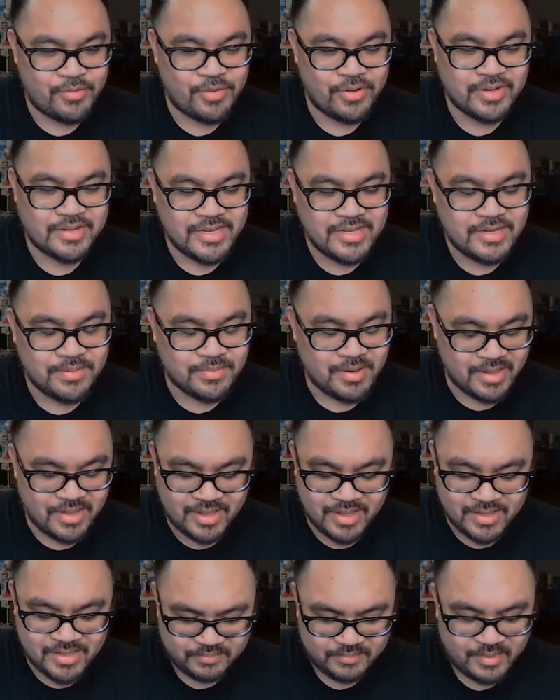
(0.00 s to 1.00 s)

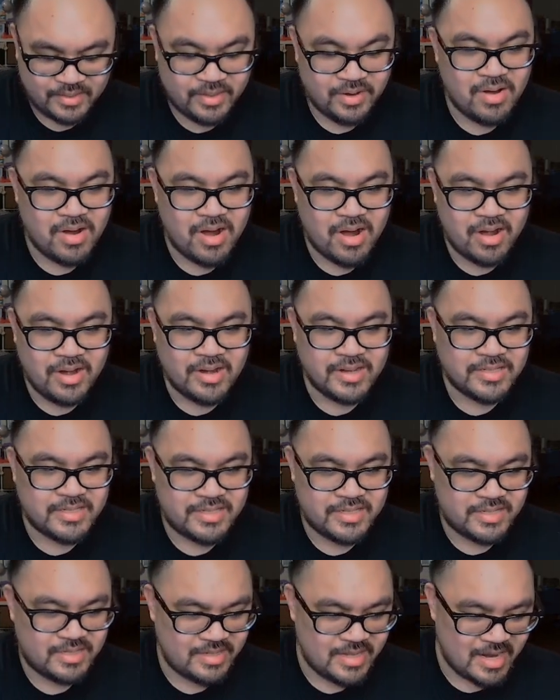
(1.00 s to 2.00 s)
Digimon. They're
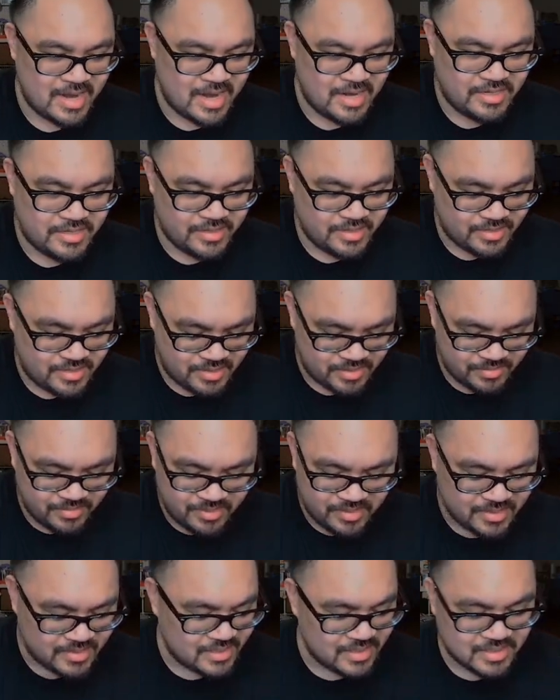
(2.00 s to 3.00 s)
artists that actually do
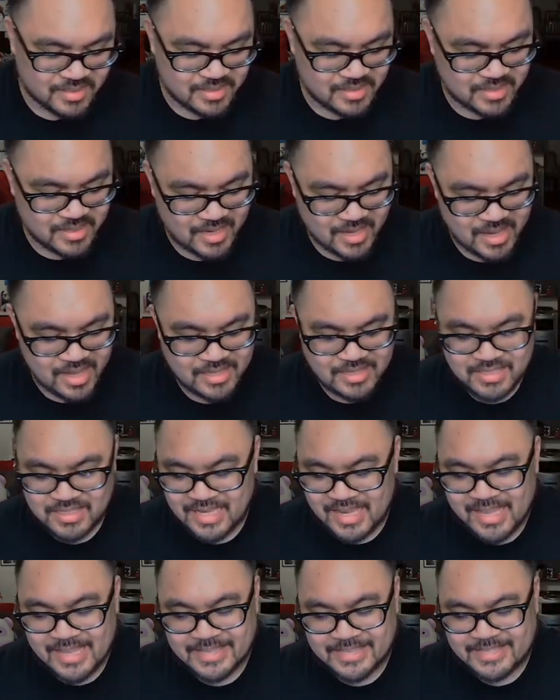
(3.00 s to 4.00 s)
these. It's
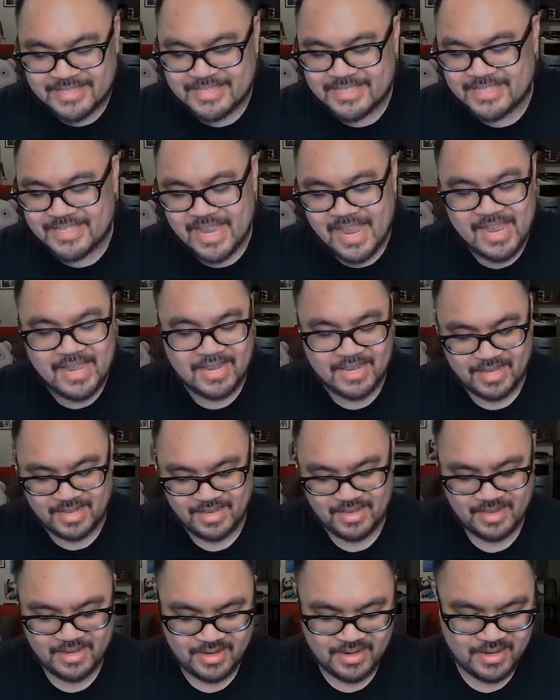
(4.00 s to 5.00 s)
insane.
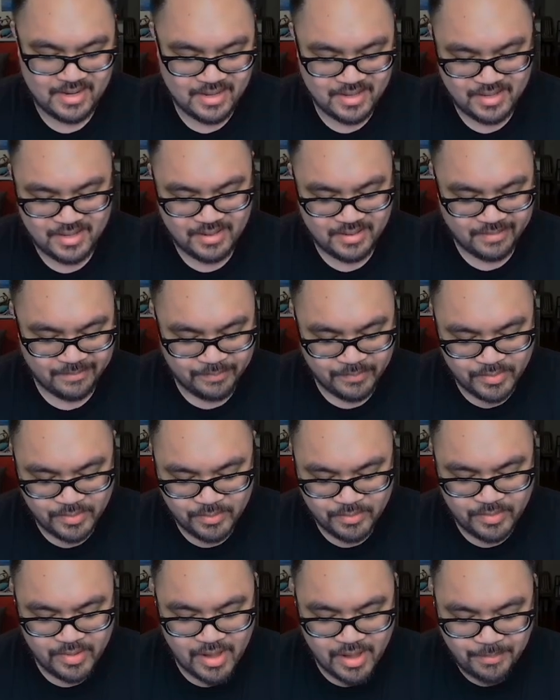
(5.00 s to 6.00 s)

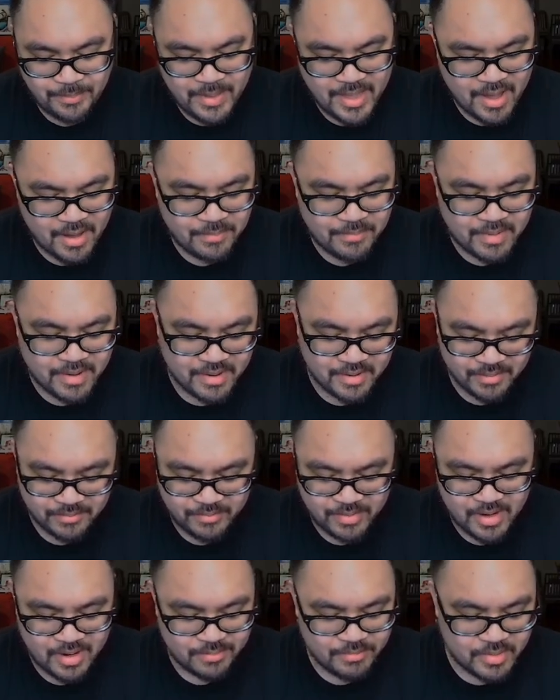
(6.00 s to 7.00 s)
We got Palmon,
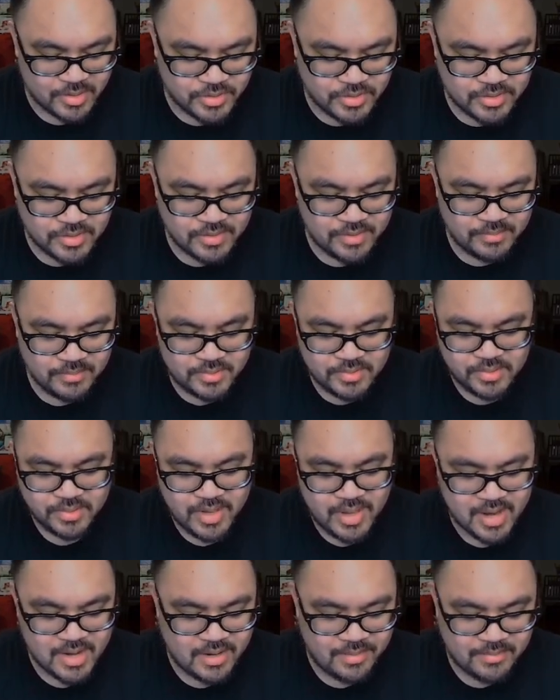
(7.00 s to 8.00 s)
we got Maelstrom,
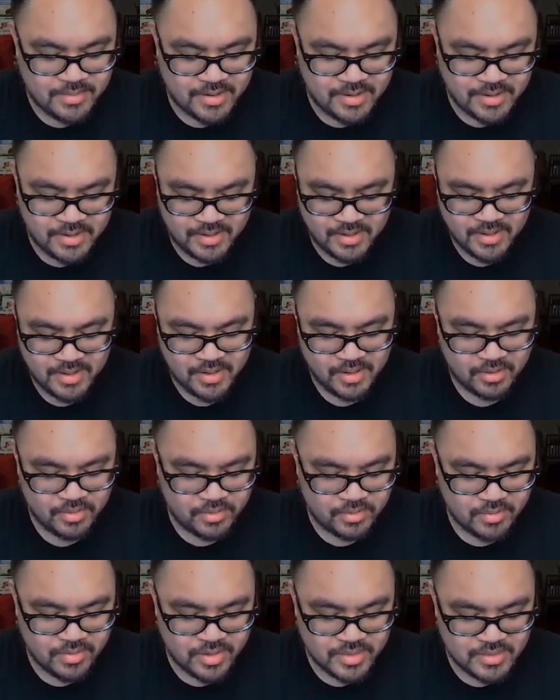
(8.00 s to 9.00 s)
Dukanimon,
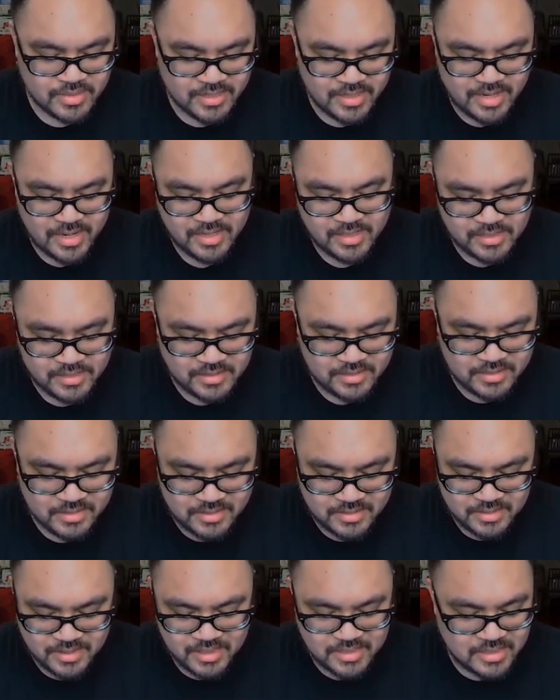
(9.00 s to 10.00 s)
Grizzly,
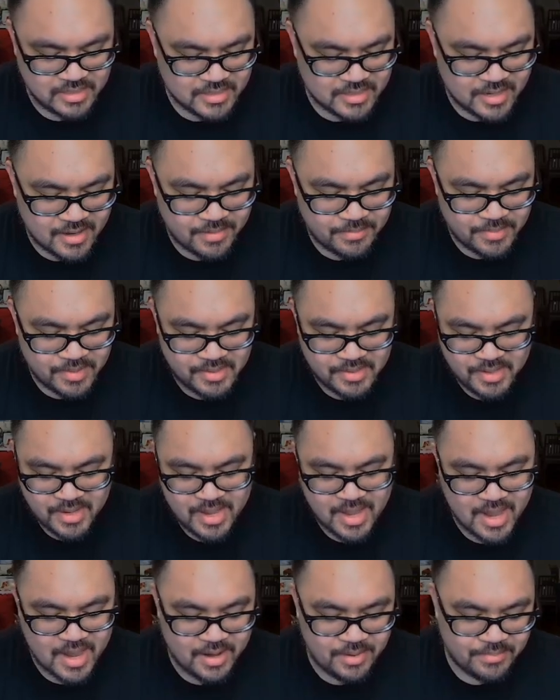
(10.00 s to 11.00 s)
Digitama,
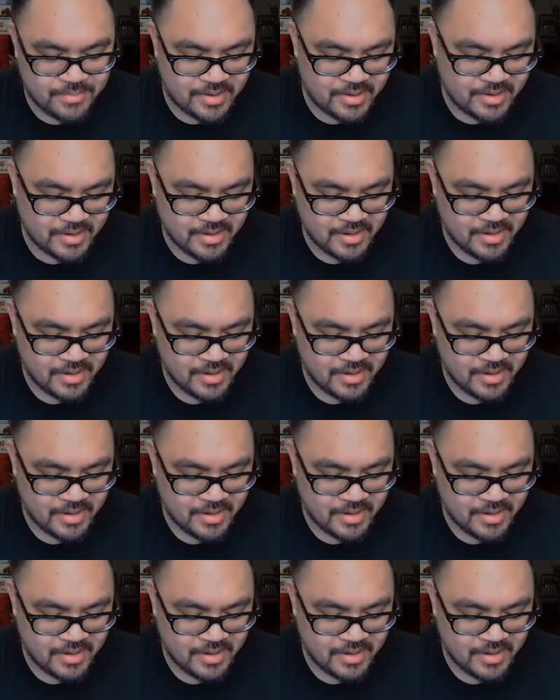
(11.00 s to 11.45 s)
Edimon,